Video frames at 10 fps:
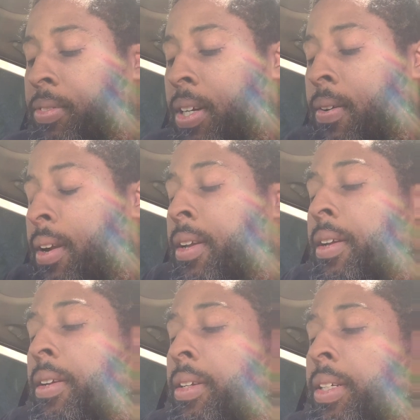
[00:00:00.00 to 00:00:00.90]
All right.
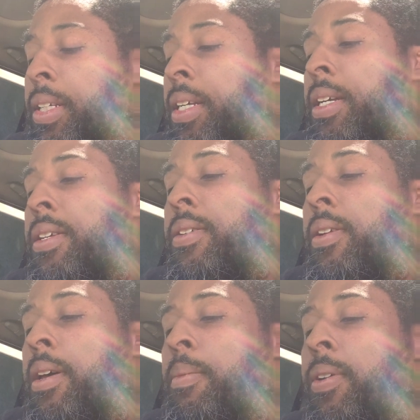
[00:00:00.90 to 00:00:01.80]
So
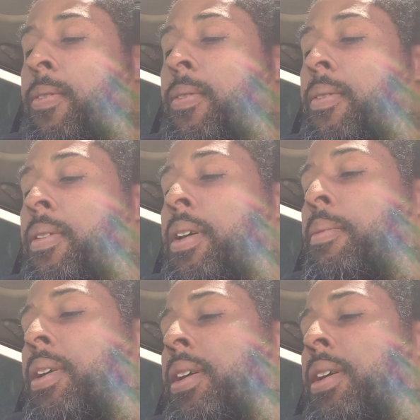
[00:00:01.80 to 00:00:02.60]
let me let me